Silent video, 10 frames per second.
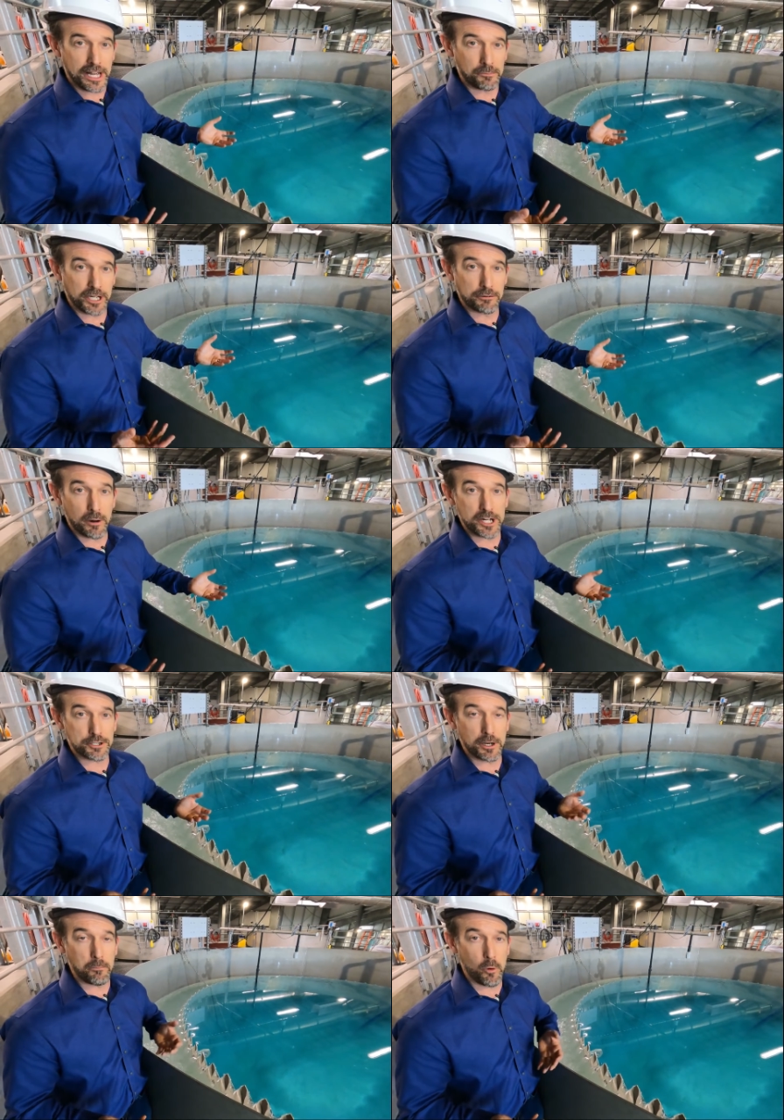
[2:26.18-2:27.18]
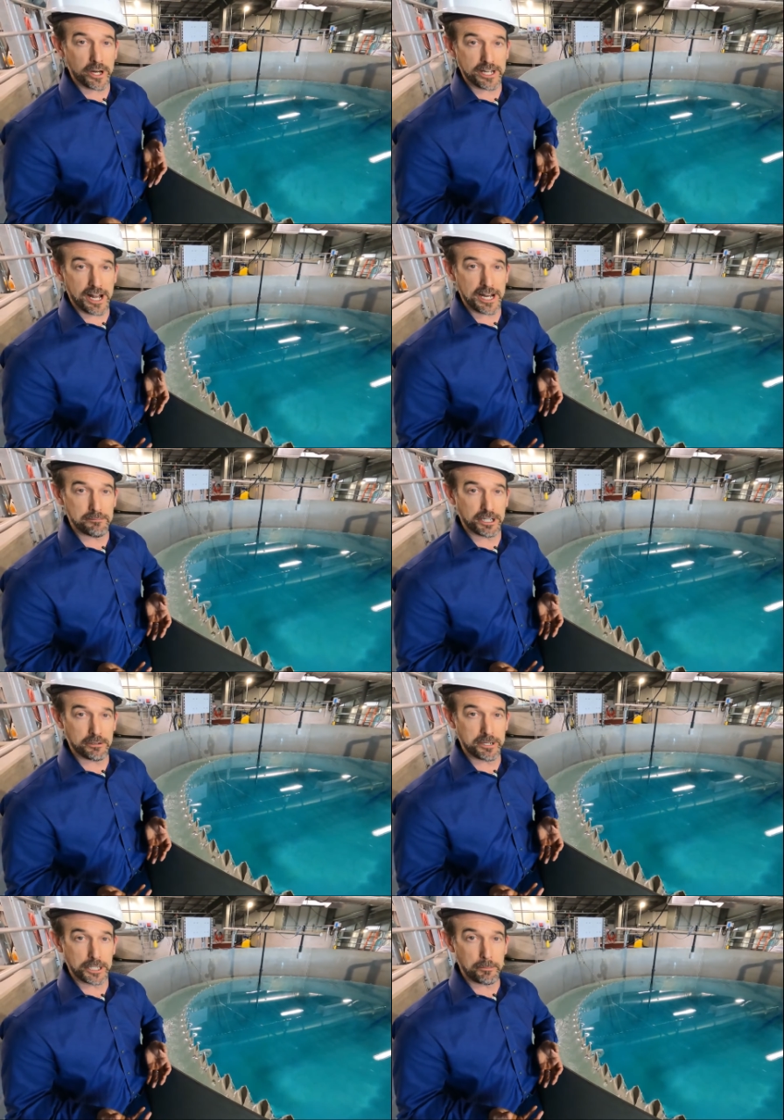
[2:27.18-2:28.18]
and we grow it to a 0.9
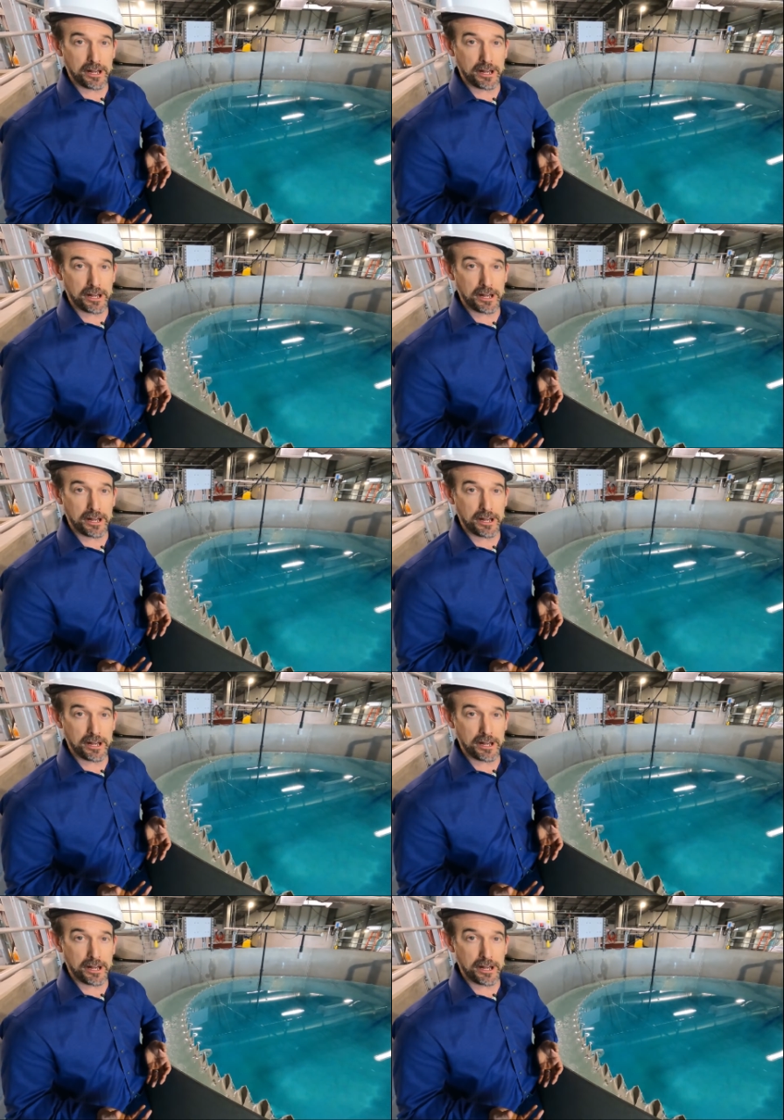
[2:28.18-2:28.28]
millimeter